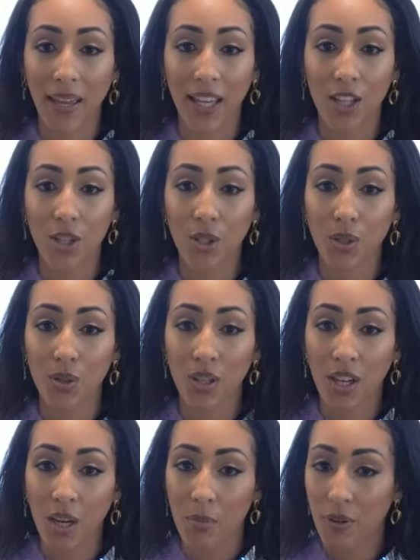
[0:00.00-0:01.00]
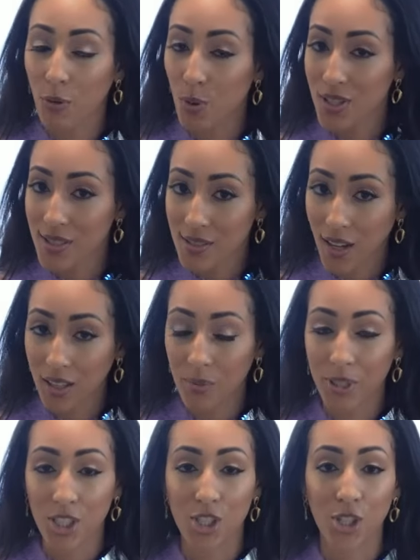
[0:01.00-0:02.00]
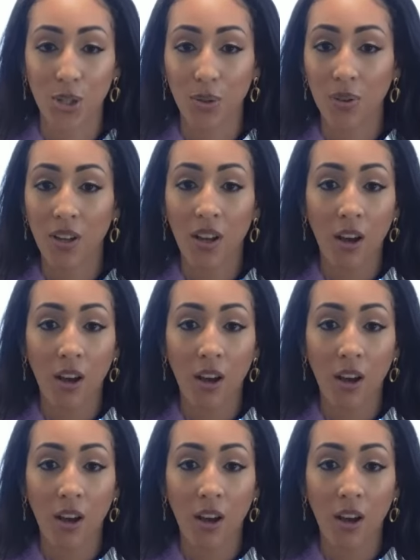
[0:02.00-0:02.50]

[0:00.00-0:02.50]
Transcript: may include, but of course is not limited to,